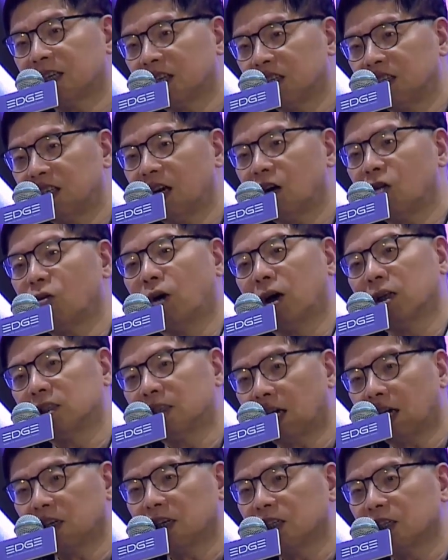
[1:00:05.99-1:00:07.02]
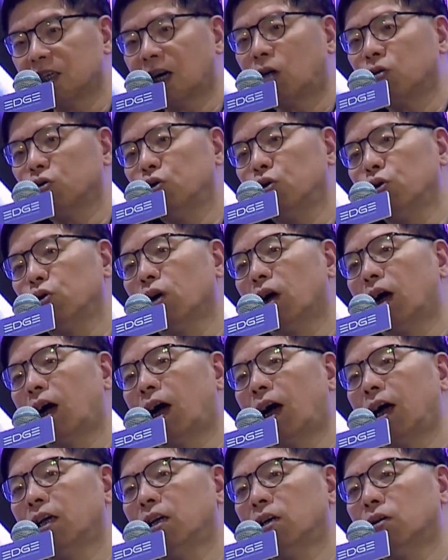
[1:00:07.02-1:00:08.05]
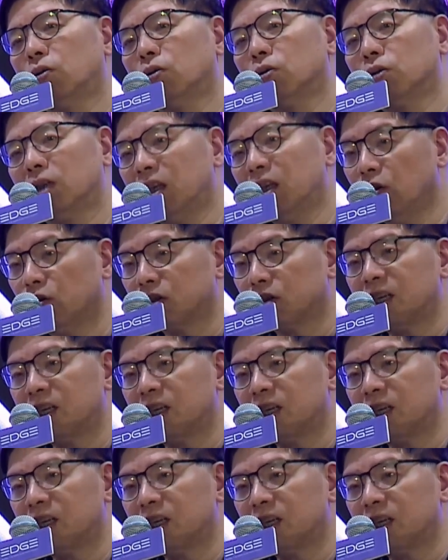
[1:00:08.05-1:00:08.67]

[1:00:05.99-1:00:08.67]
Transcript: and mortar